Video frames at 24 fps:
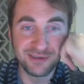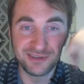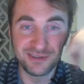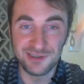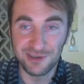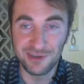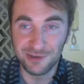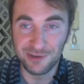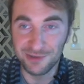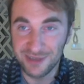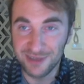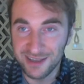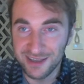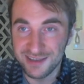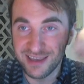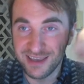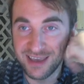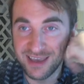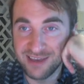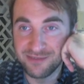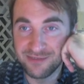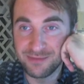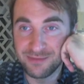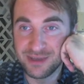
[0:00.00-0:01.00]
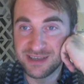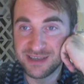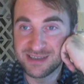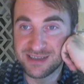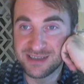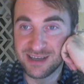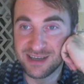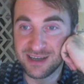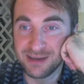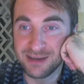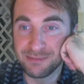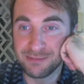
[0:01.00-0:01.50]
So that gave me
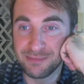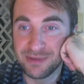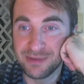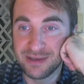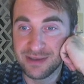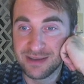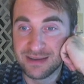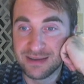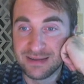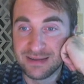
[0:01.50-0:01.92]
some